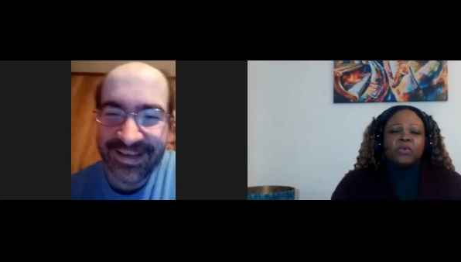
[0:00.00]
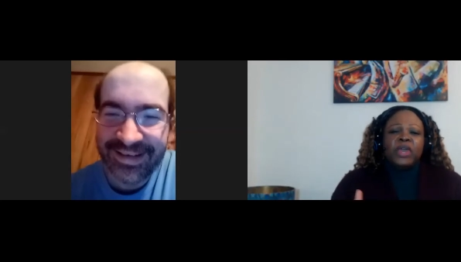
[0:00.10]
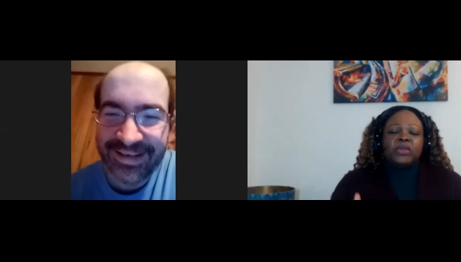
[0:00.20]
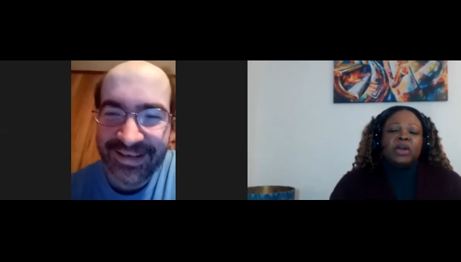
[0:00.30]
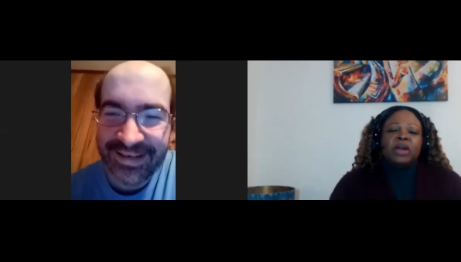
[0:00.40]
Speaker 1: where
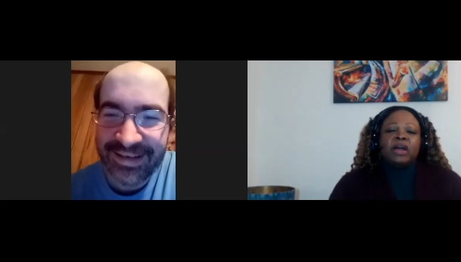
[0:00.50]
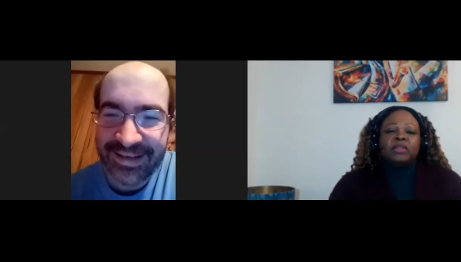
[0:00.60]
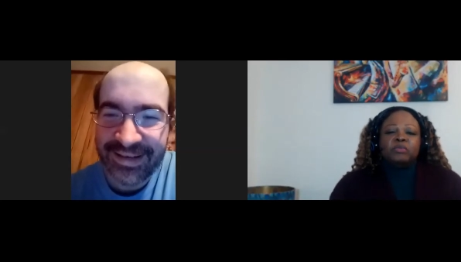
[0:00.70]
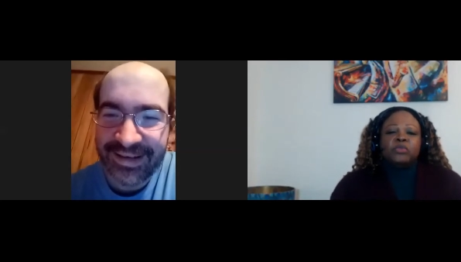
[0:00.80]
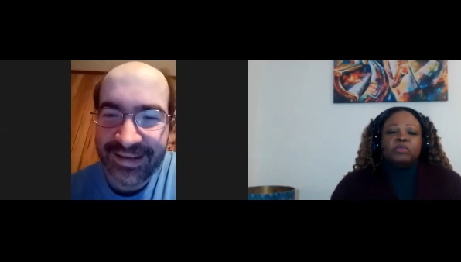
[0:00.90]
you are at
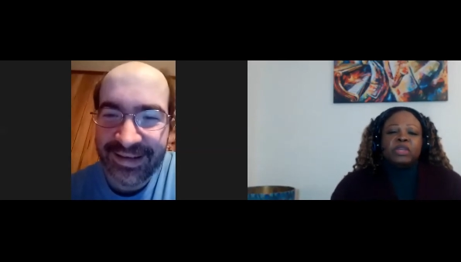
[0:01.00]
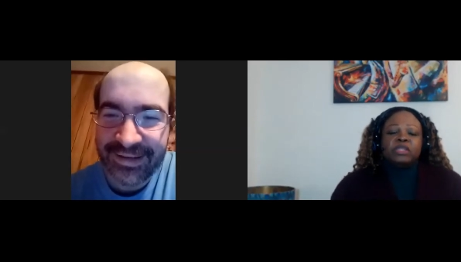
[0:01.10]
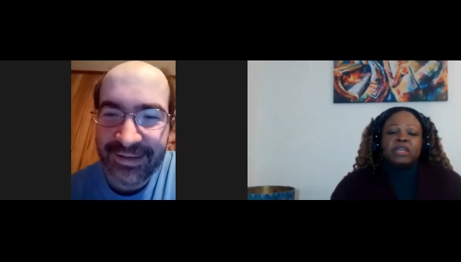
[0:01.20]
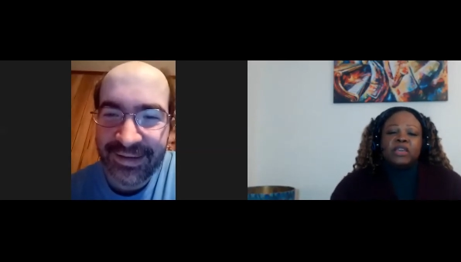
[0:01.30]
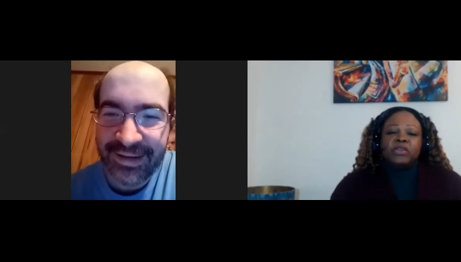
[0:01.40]
the moment?
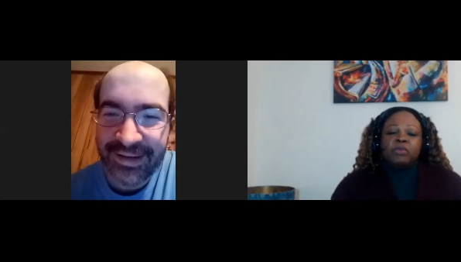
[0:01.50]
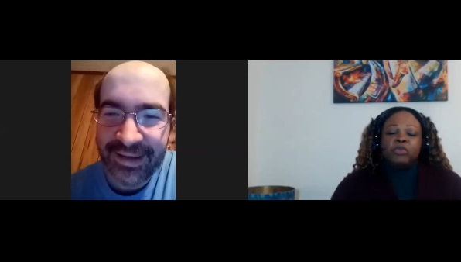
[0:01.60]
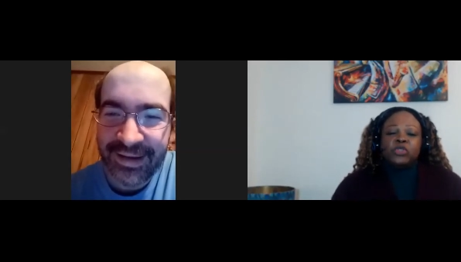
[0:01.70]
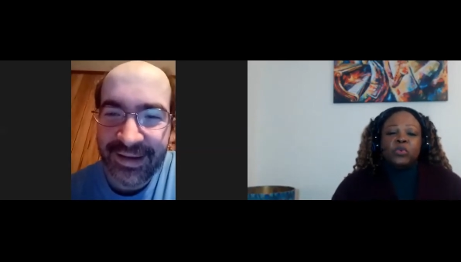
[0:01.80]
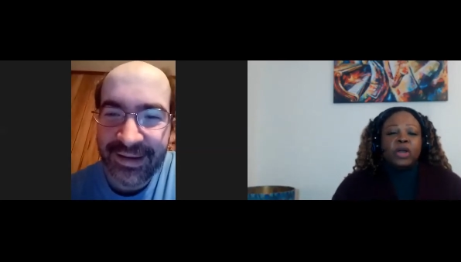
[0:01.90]
Are you able
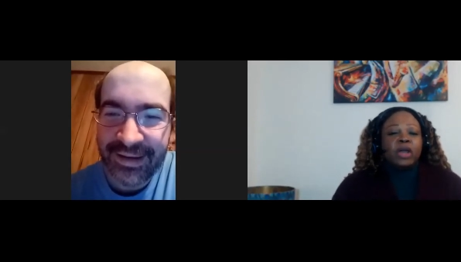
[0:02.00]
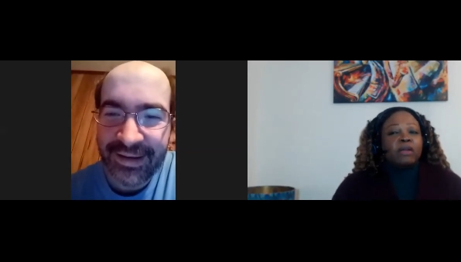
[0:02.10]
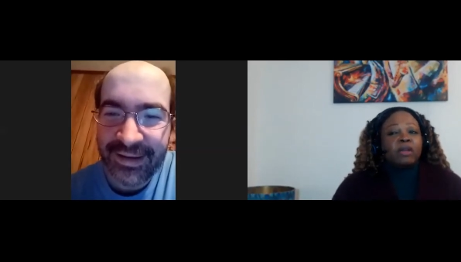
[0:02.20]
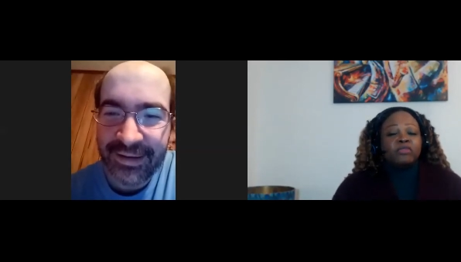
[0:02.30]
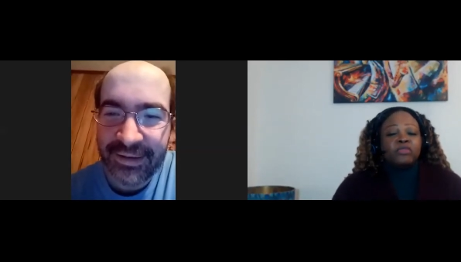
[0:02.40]
to walk around